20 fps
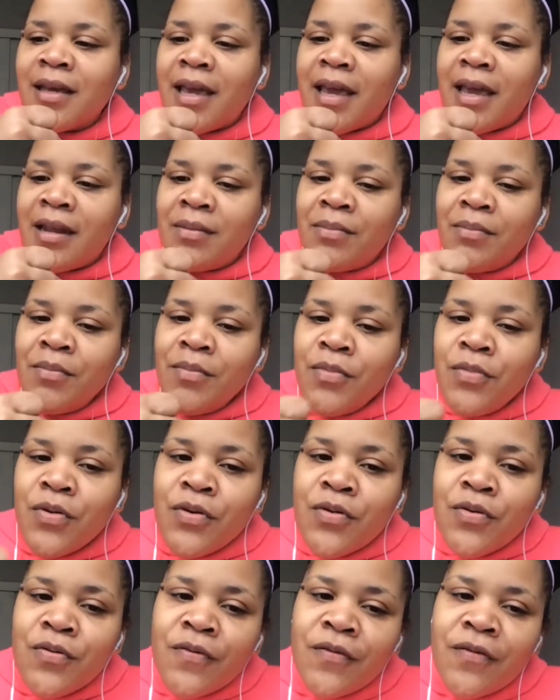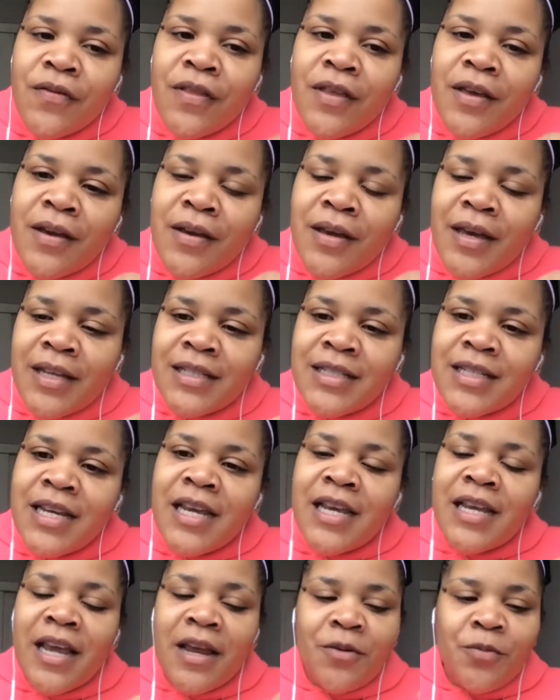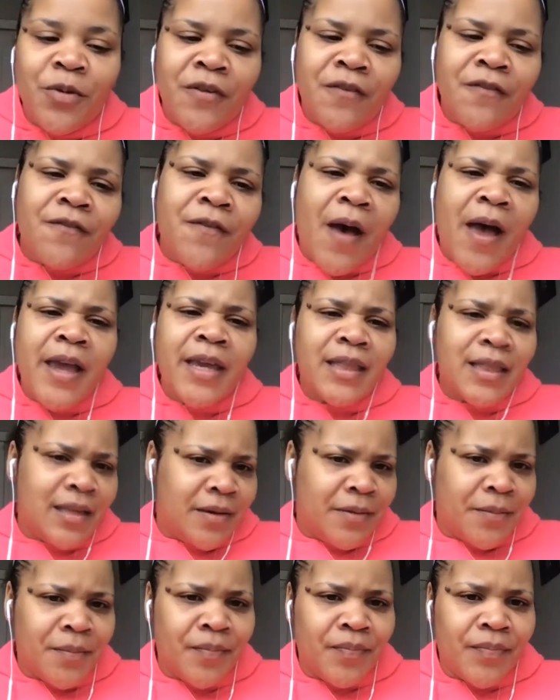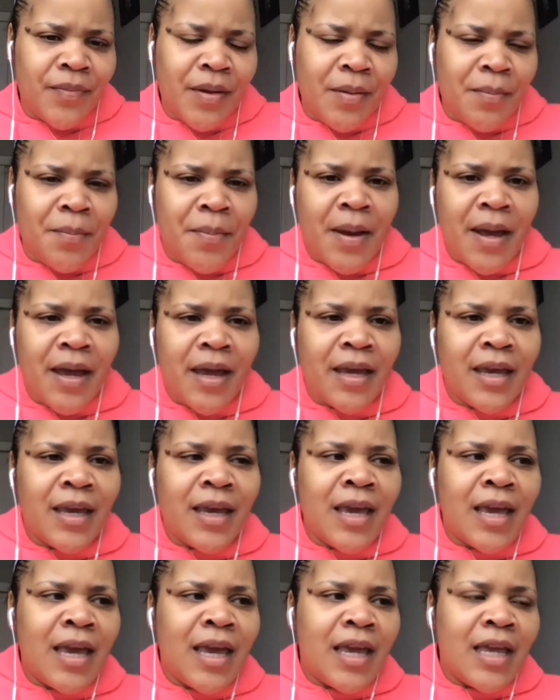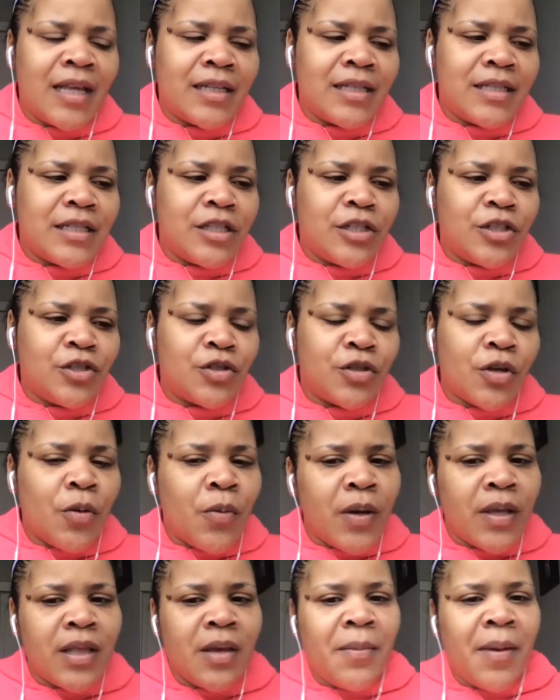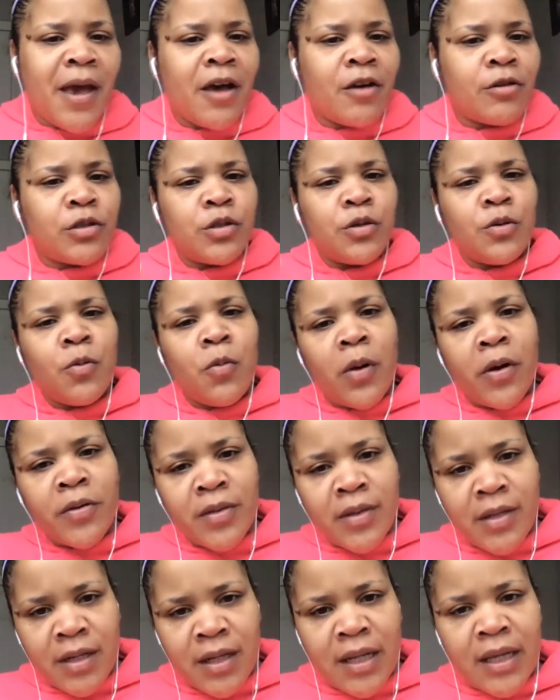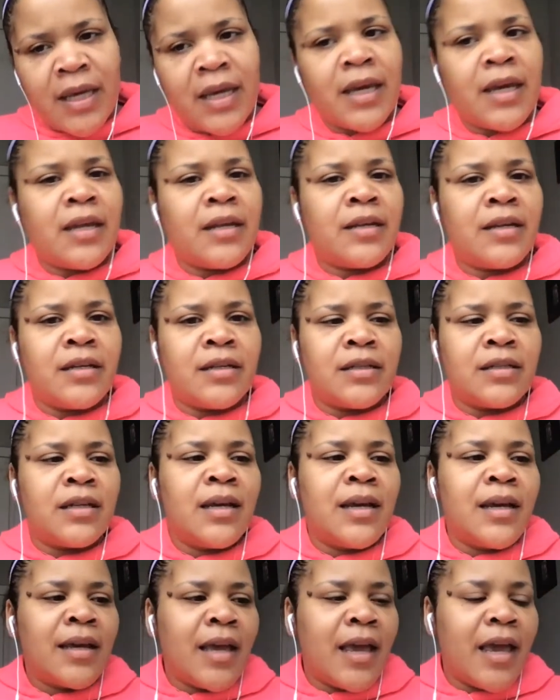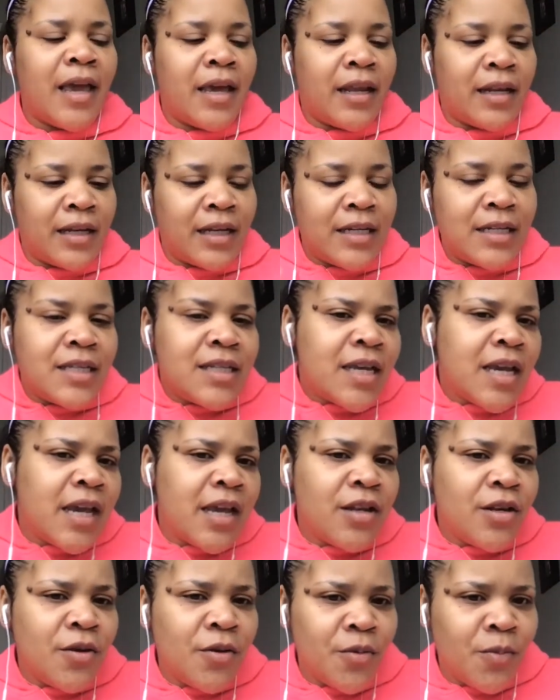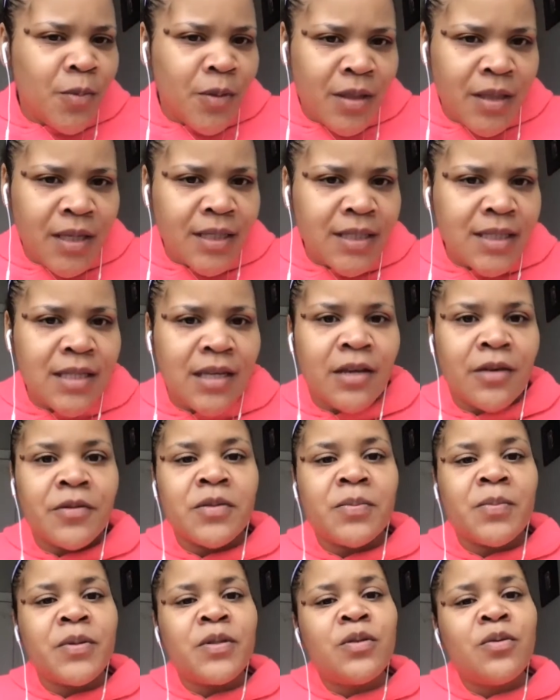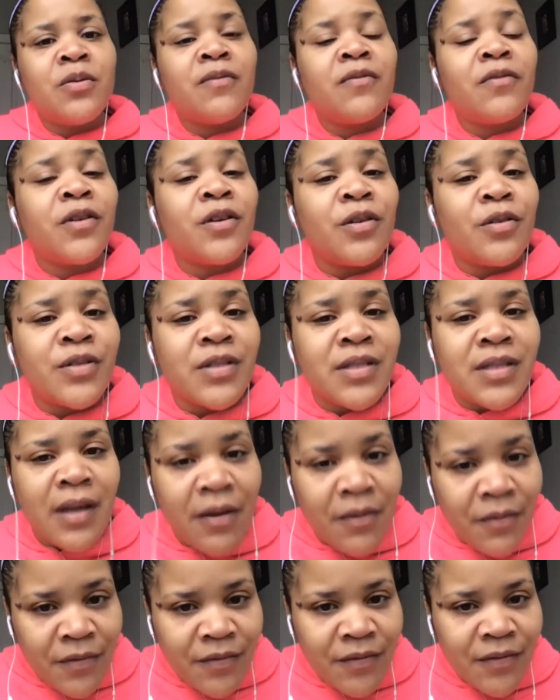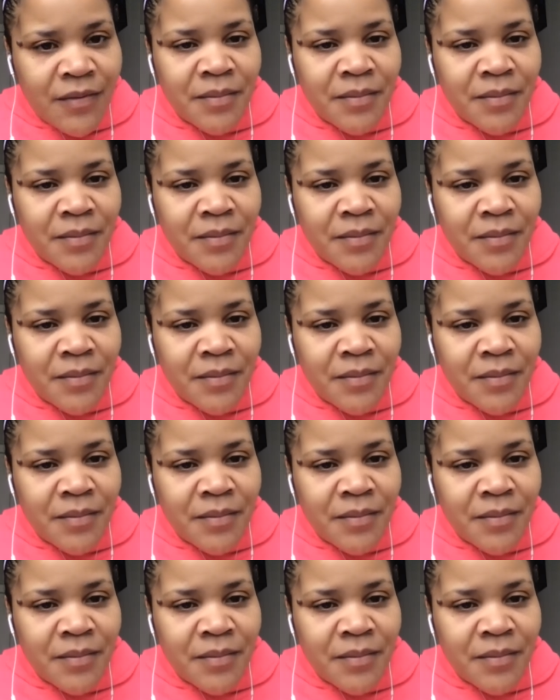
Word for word: and move the and te- and refine them by showing them how to work the land and and continue with these skills but do it for yourself